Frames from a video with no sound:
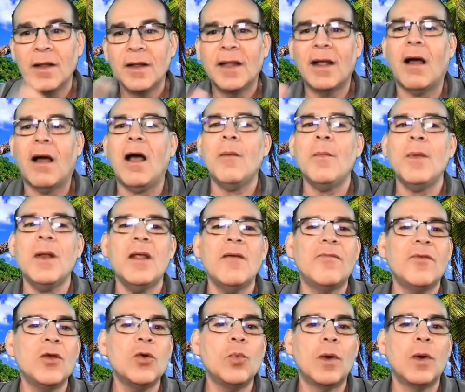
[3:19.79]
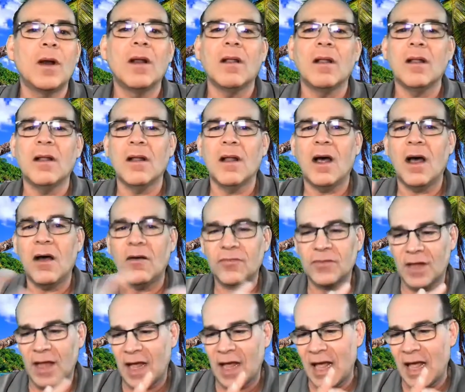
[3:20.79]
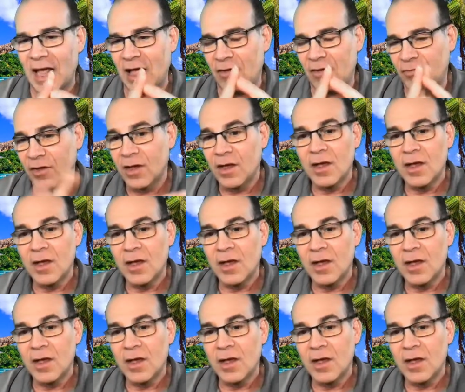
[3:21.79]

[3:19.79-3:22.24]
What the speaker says: Now, how many of you would love to have